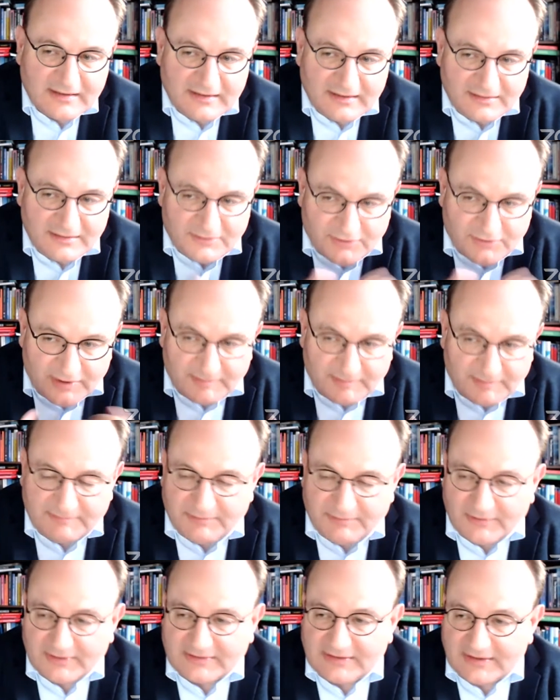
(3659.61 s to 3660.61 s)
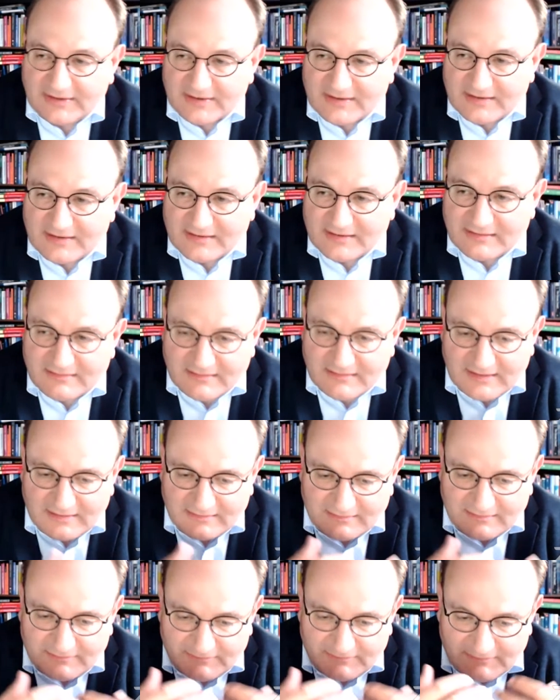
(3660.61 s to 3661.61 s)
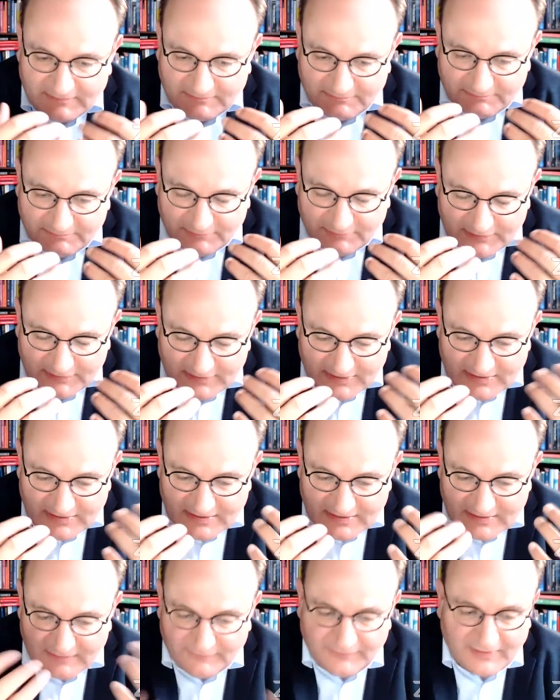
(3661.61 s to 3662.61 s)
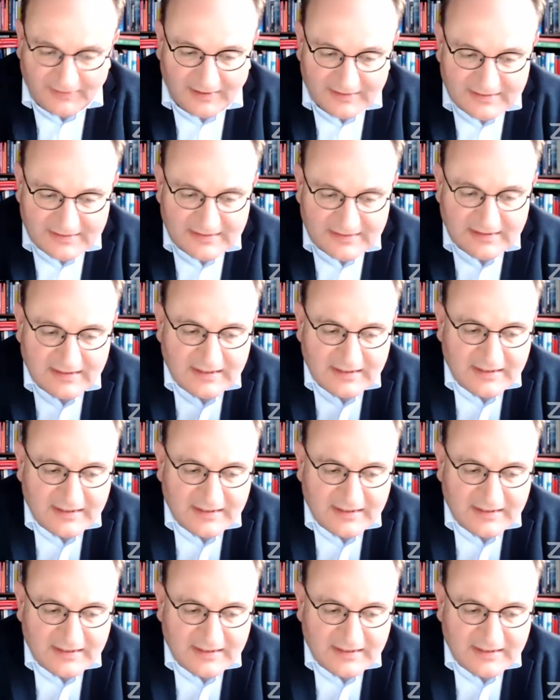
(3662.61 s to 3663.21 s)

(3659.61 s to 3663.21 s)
and German politicians and politicians in France